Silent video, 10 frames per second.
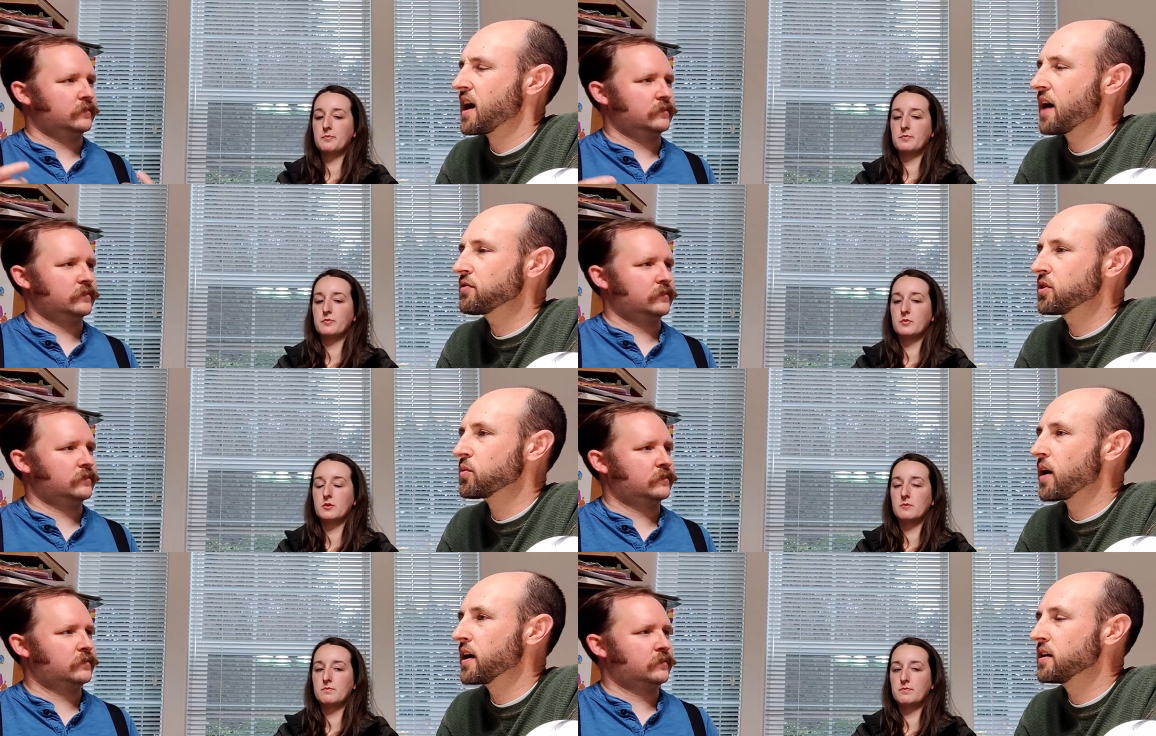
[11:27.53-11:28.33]
Speaker 1: After a
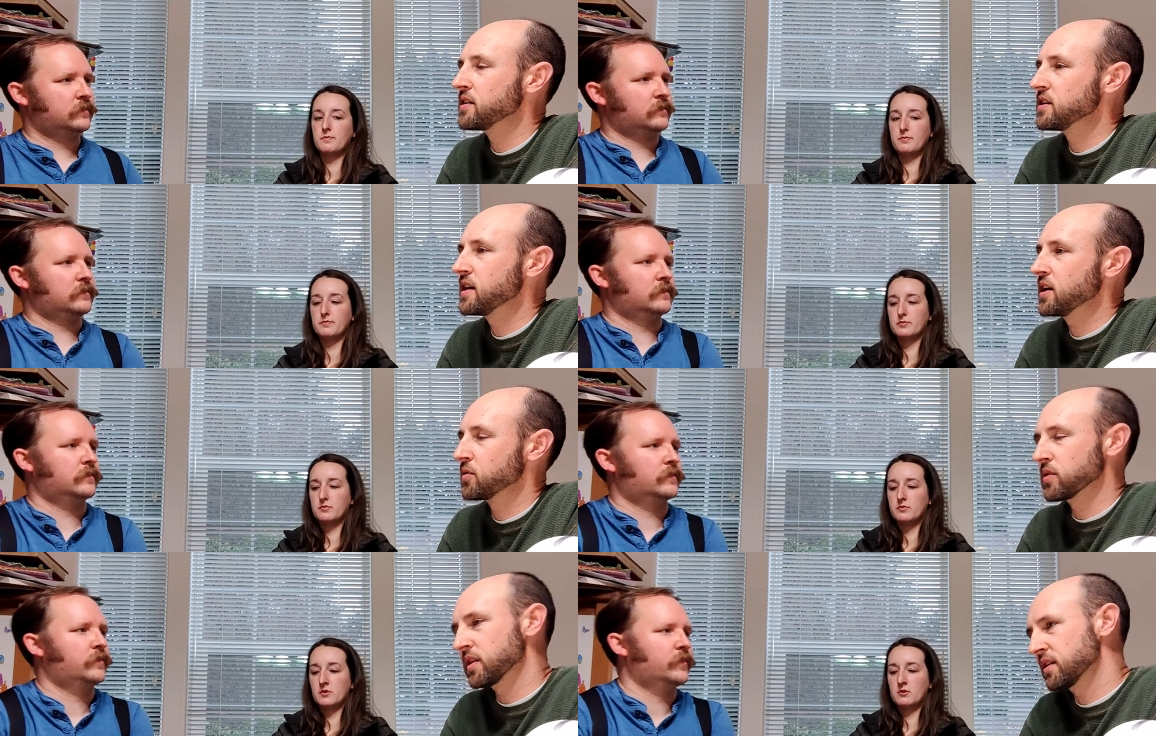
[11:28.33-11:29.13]
while, you
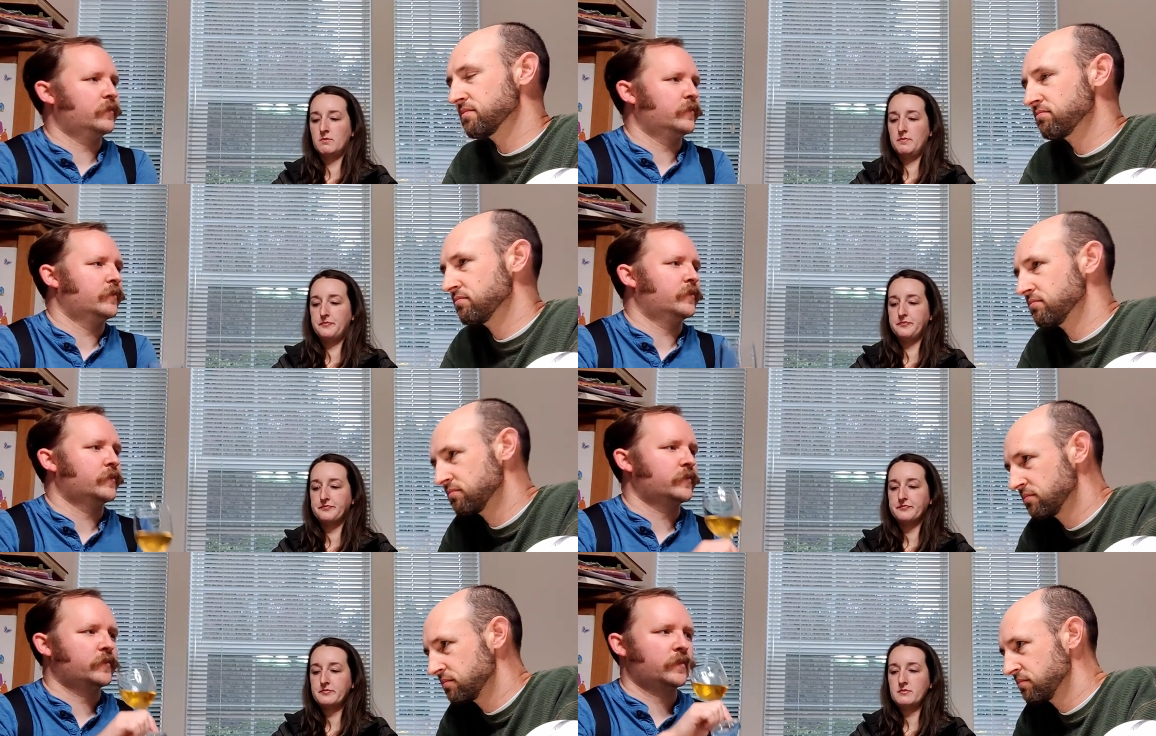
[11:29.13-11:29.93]
can't really.
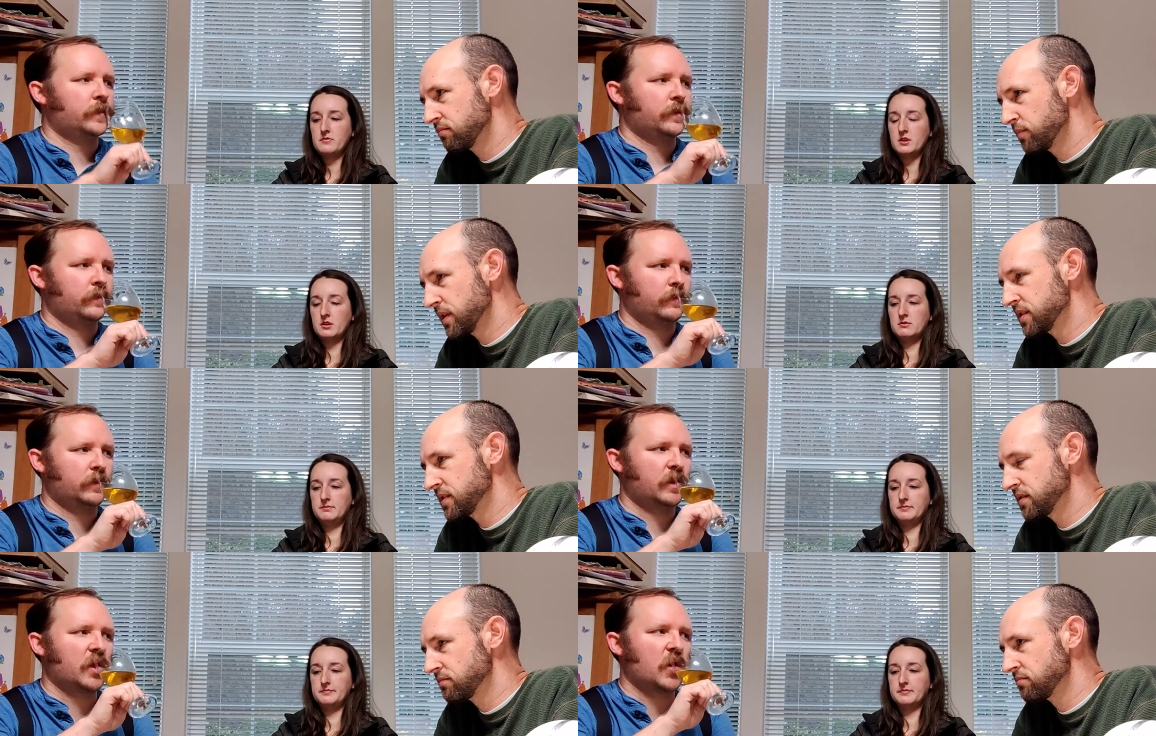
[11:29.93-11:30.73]

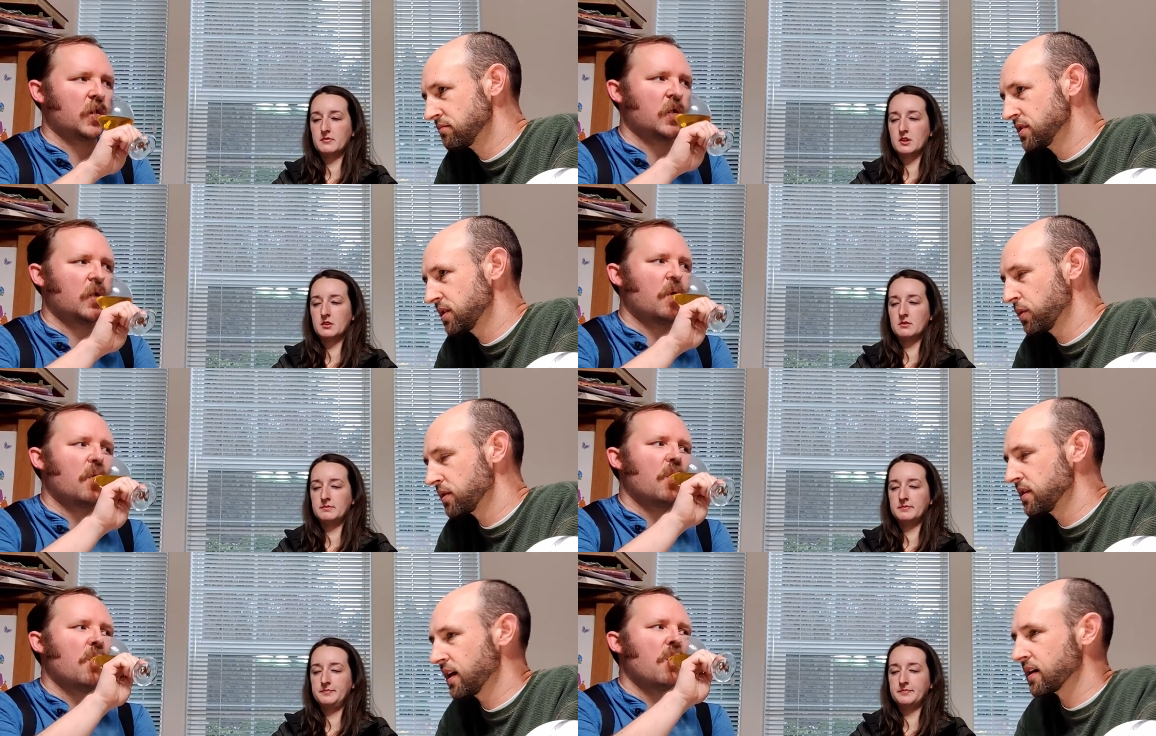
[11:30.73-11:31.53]
It's
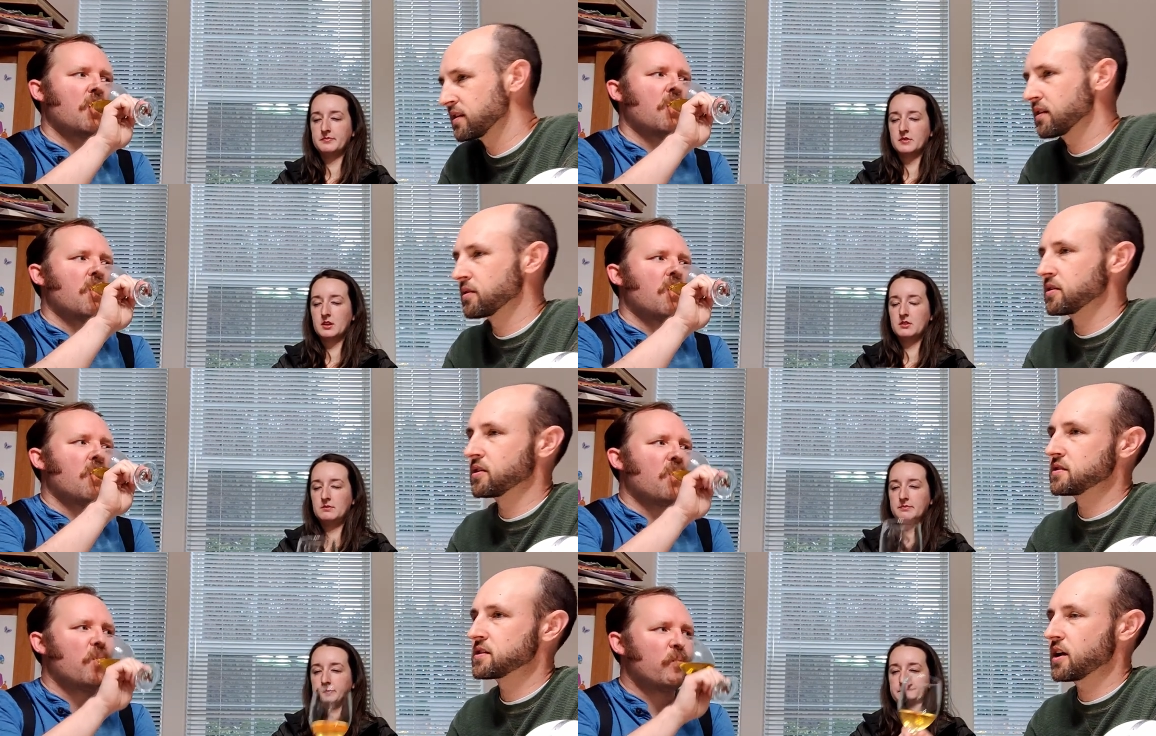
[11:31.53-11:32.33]
somewhat
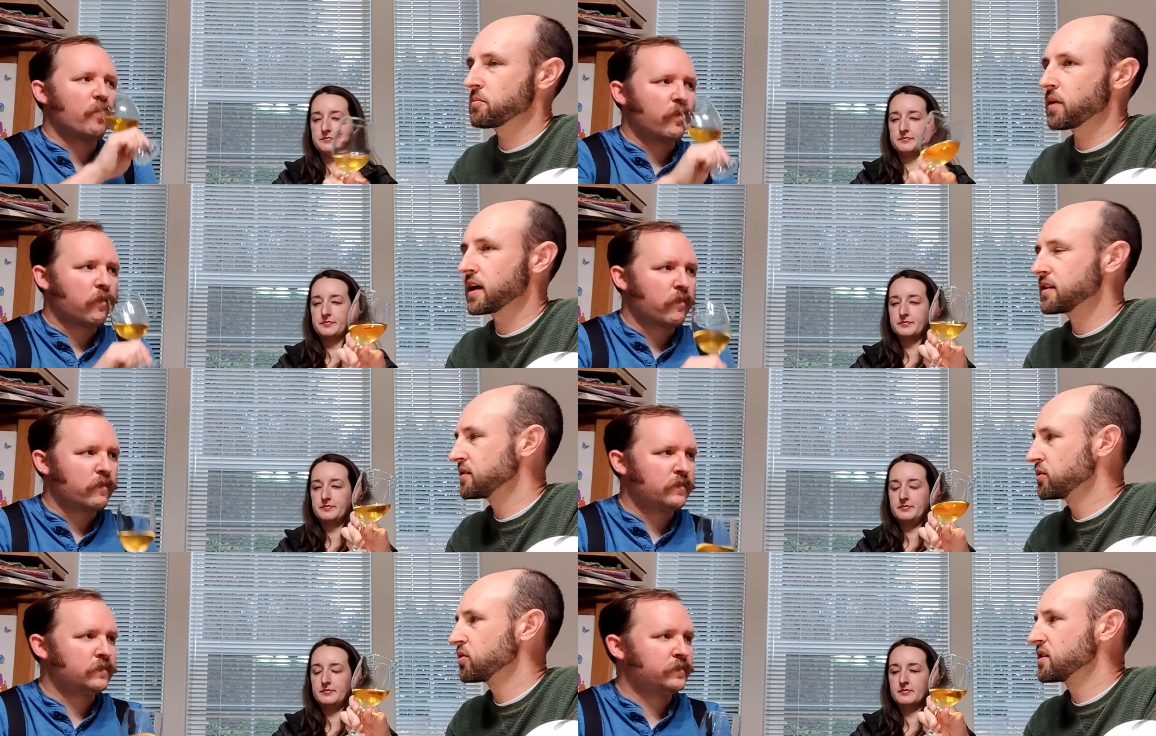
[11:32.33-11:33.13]
it's got a bite.